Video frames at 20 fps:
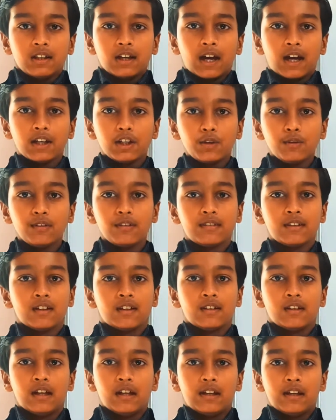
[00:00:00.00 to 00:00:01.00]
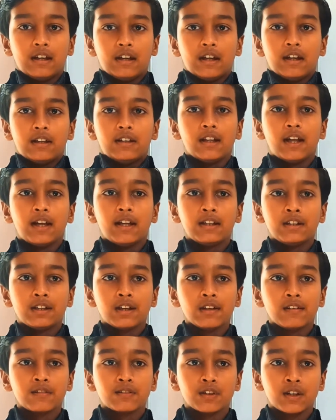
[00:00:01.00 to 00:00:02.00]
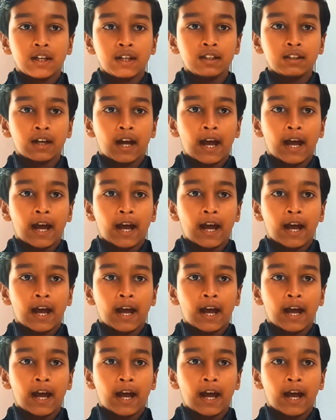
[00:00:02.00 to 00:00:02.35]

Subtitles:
And you say, the interest rate